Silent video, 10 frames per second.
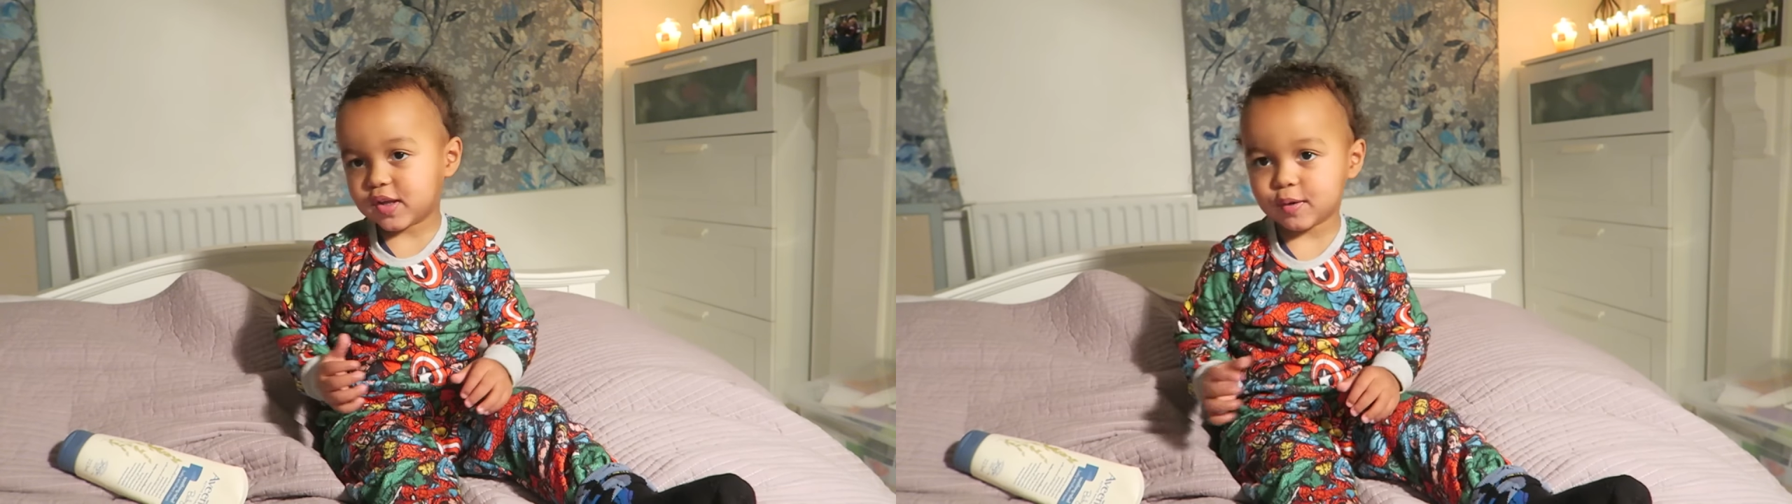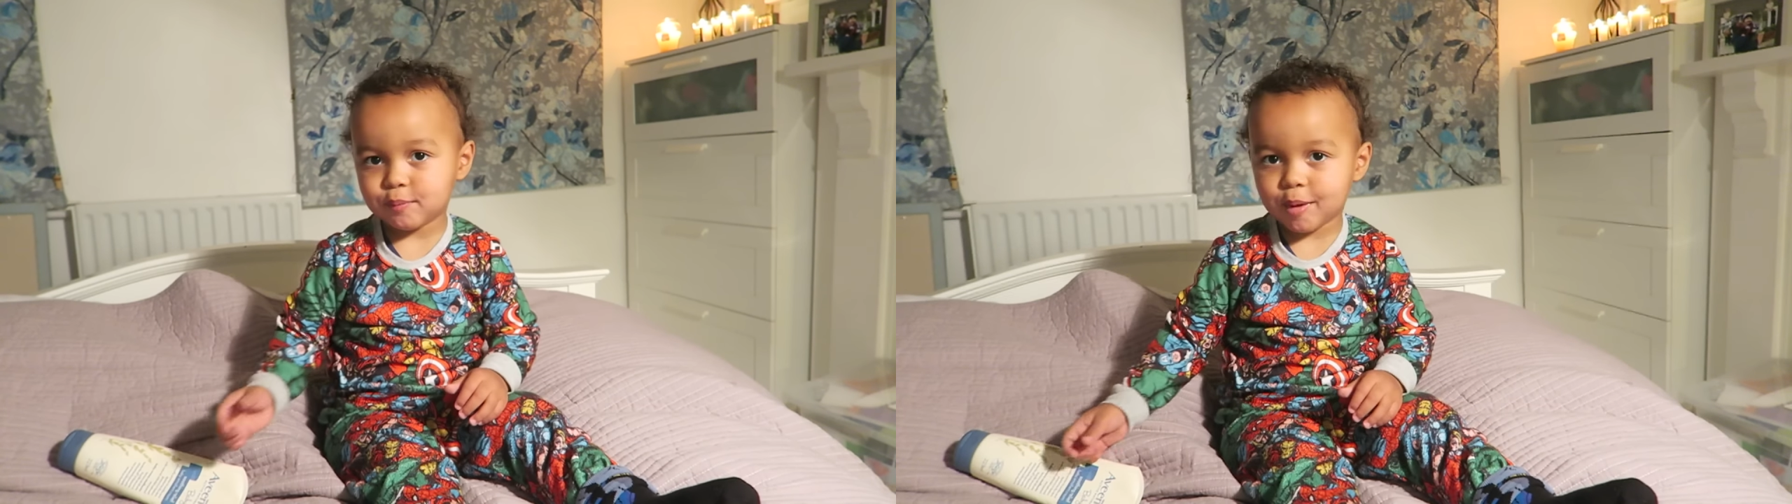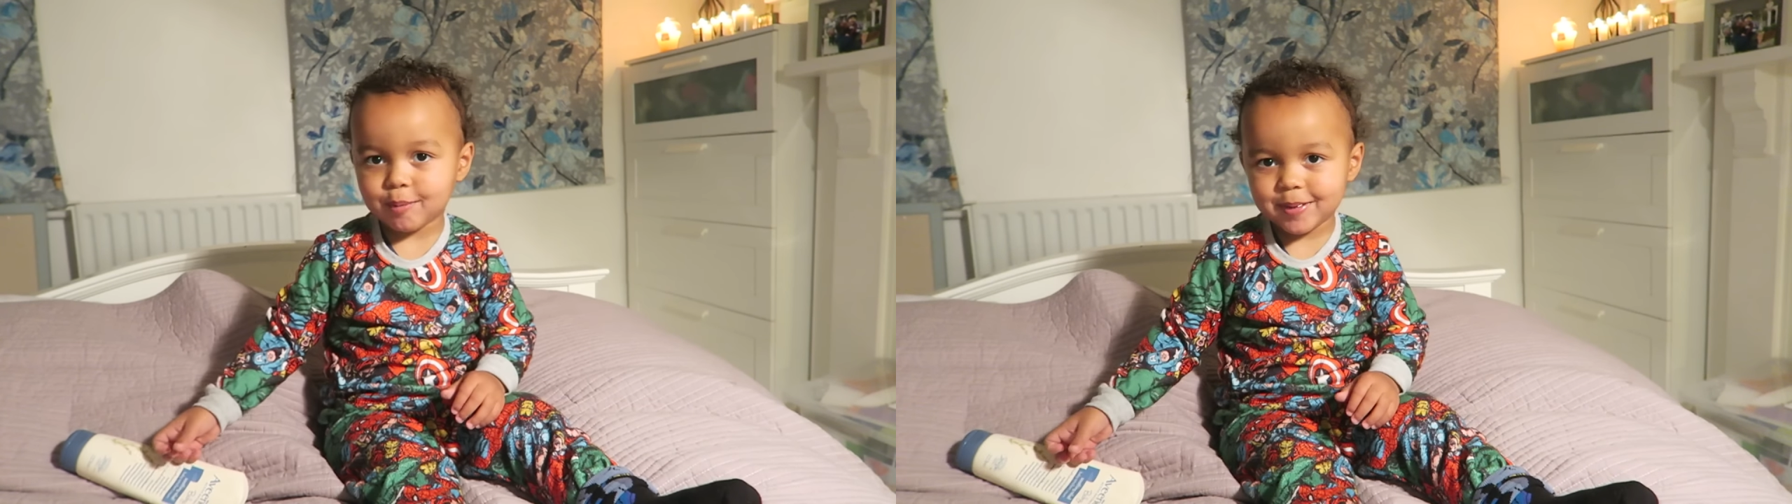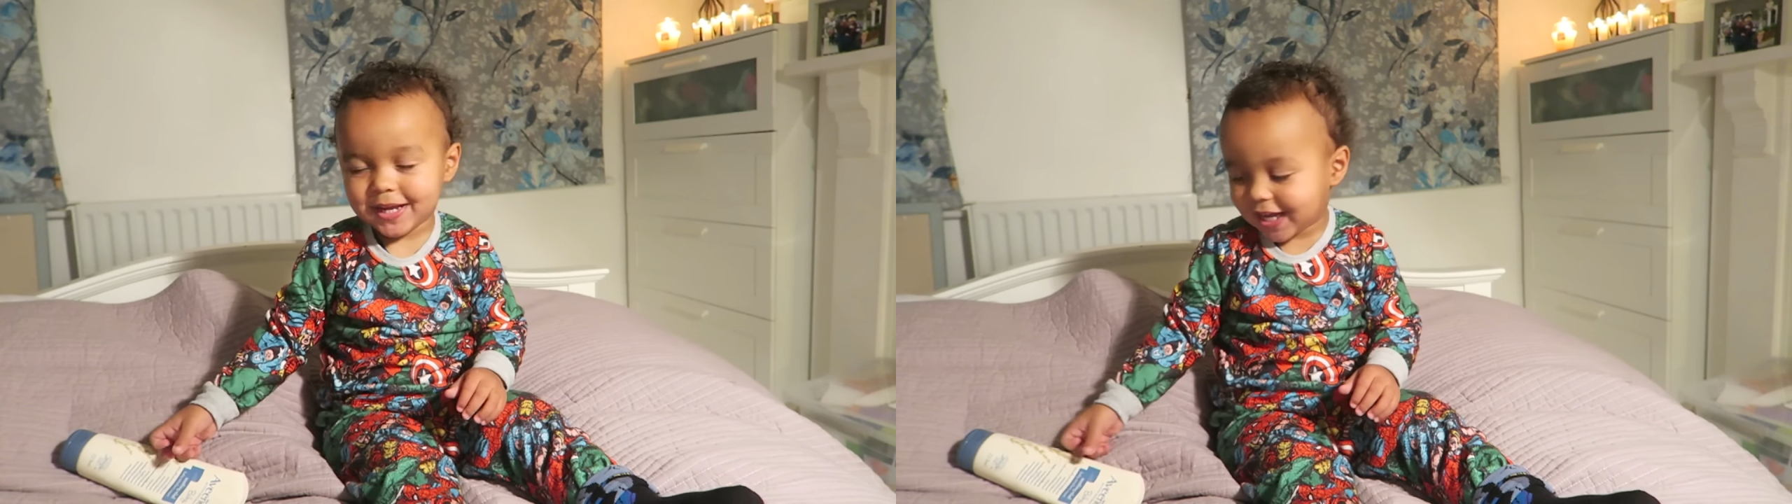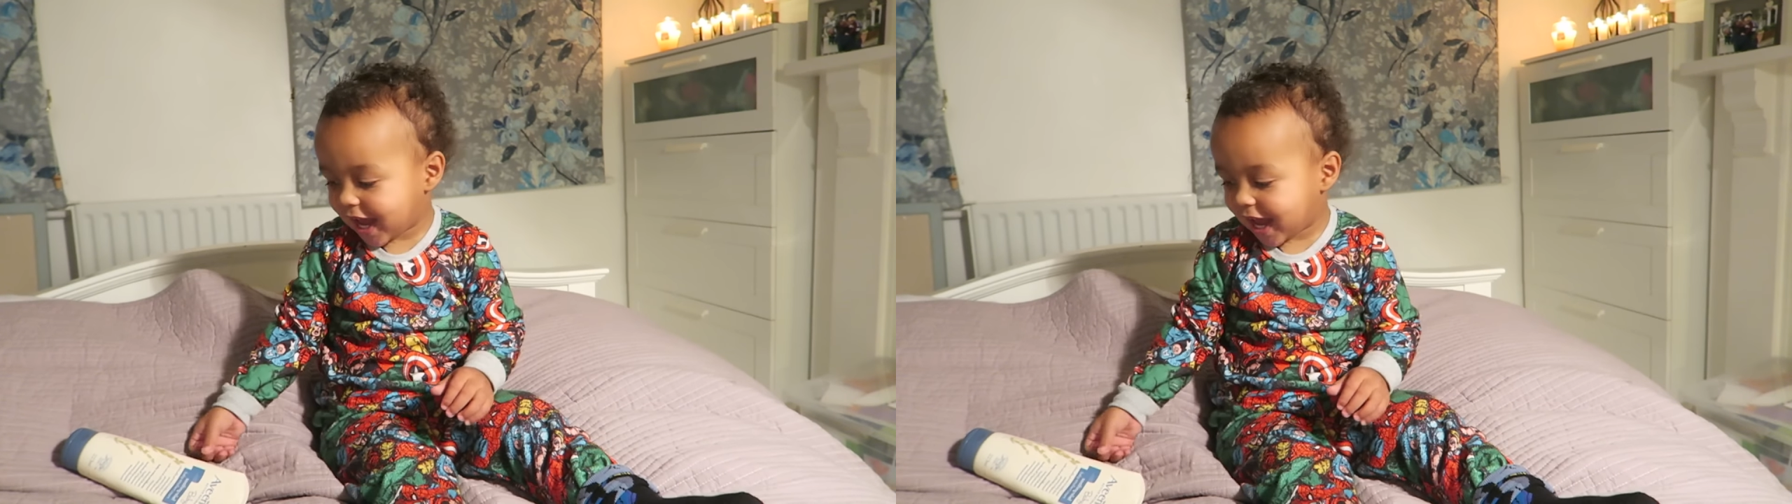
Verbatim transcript: done, Mommy.